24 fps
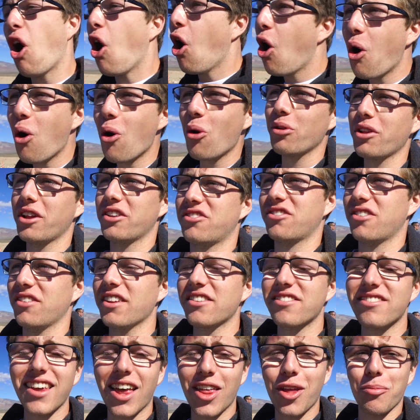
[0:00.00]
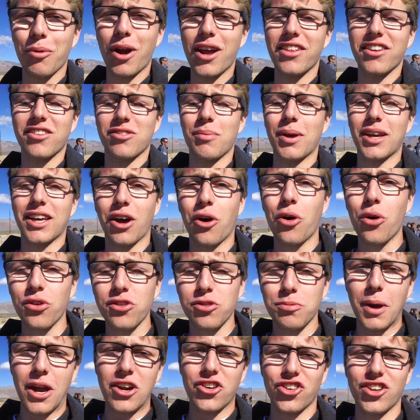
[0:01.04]
oh, let's celebrate, let's make a whole
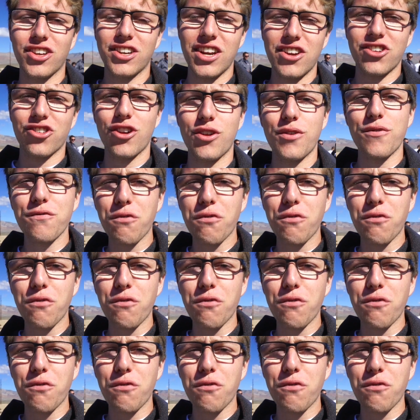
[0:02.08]
special edition,